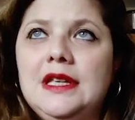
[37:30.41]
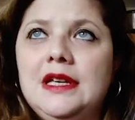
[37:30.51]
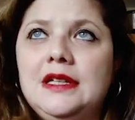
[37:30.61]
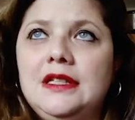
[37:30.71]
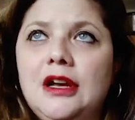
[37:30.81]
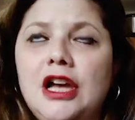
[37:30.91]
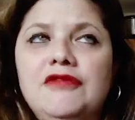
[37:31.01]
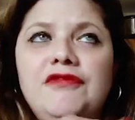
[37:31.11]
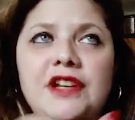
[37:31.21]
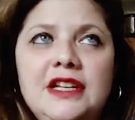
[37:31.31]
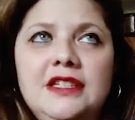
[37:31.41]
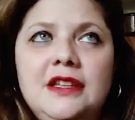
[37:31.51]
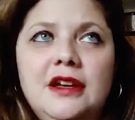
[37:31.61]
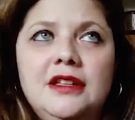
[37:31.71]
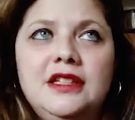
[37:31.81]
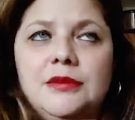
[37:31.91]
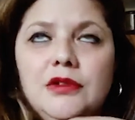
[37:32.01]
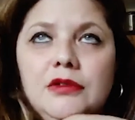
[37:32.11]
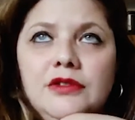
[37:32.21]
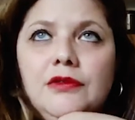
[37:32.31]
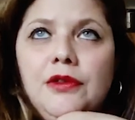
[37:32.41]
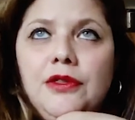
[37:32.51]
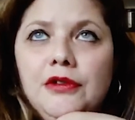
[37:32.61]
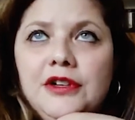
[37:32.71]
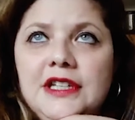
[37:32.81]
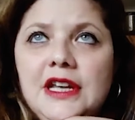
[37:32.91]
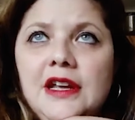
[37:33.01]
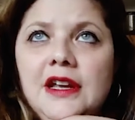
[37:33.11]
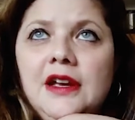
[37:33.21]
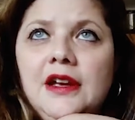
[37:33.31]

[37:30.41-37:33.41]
this to kind of reassert some sort of authority.